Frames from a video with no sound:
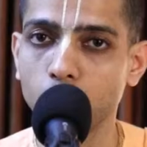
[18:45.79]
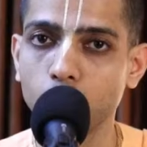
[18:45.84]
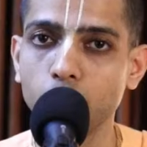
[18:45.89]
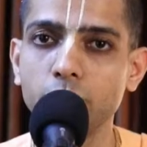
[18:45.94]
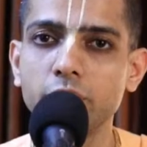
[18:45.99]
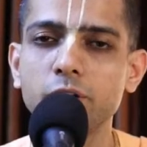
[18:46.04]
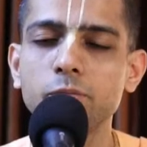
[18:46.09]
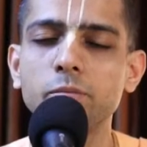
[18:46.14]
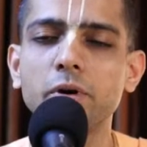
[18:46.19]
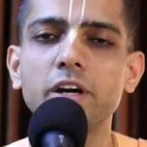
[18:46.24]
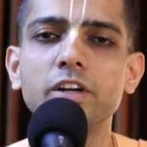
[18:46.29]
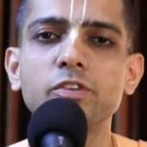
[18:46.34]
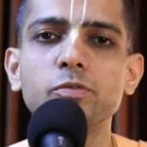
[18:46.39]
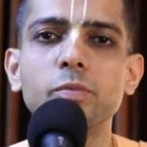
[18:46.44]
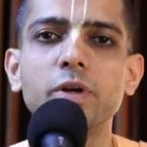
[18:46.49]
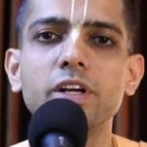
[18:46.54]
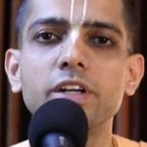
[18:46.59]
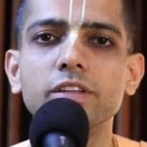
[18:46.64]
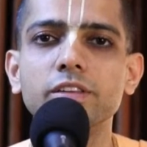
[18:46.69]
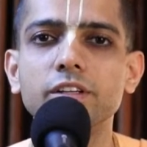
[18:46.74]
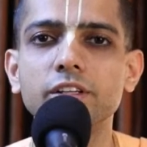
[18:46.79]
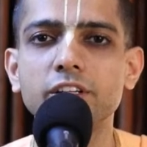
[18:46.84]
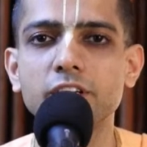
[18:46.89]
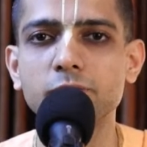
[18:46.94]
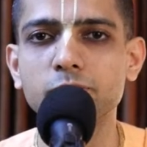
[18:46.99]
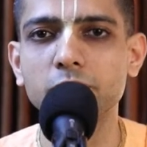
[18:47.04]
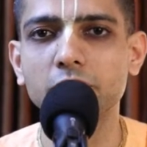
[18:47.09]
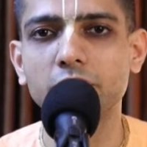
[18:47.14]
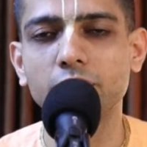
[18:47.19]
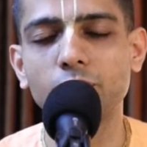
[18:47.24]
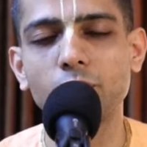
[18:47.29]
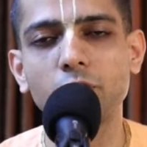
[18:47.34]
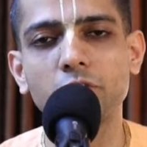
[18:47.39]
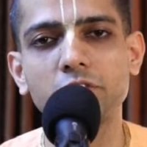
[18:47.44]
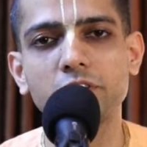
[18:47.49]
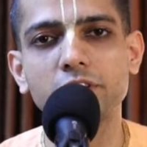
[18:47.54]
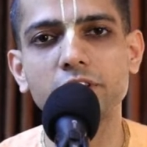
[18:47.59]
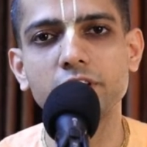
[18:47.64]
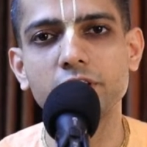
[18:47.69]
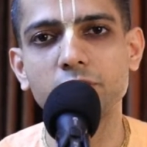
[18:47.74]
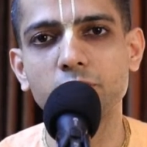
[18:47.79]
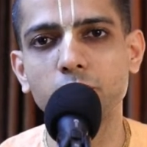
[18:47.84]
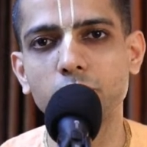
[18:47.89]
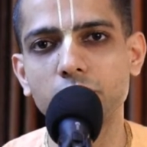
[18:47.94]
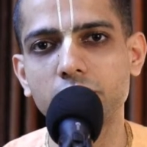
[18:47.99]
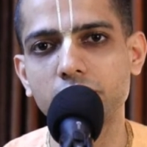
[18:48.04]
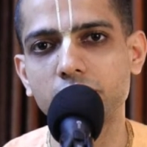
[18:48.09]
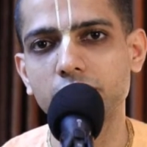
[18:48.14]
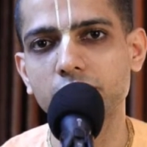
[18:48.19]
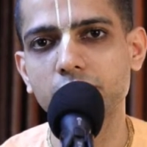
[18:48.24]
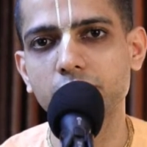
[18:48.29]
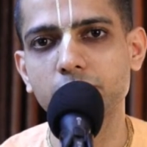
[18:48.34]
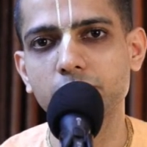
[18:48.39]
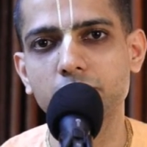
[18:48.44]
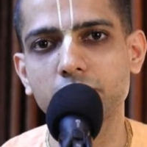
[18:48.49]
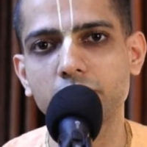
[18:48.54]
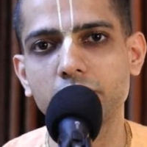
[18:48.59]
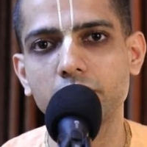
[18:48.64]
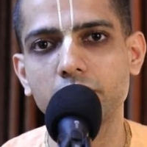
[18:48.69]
go and participate in the temple along with the devotees.